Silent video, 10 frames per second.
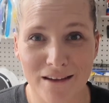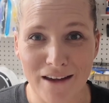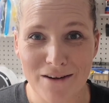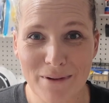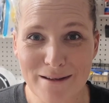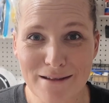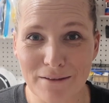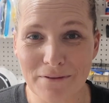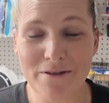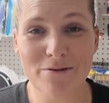Getting my
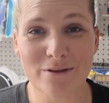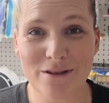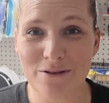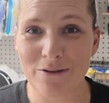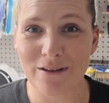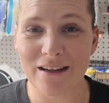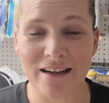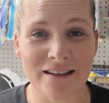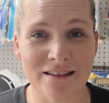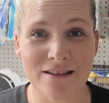stuff into a store
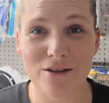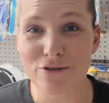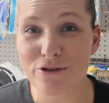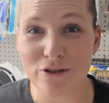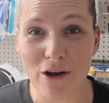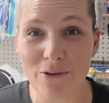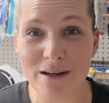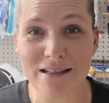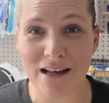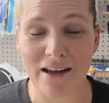is so
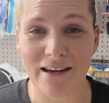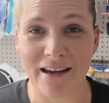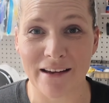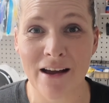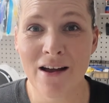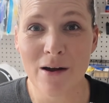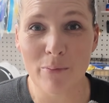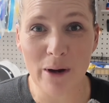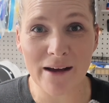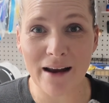exciting,
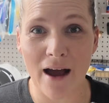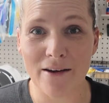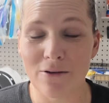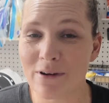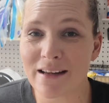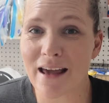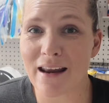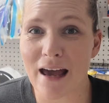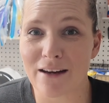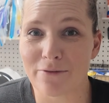but I don't want to
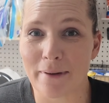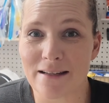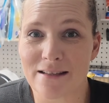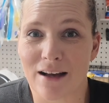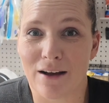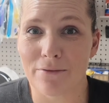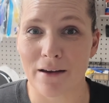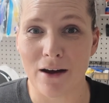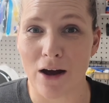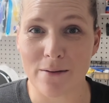get ahead of myself
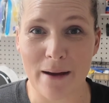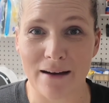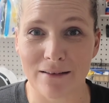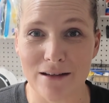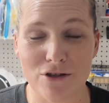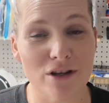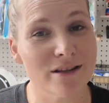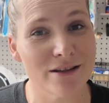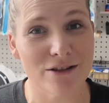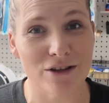and automatically
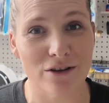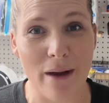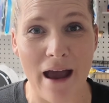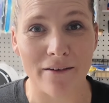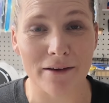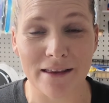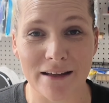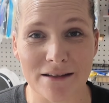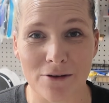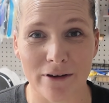just assume
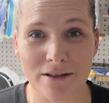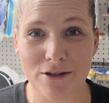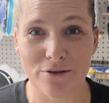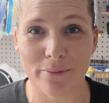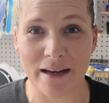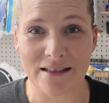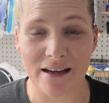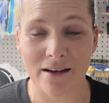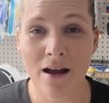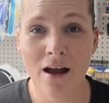everything is going to do
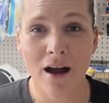amazing.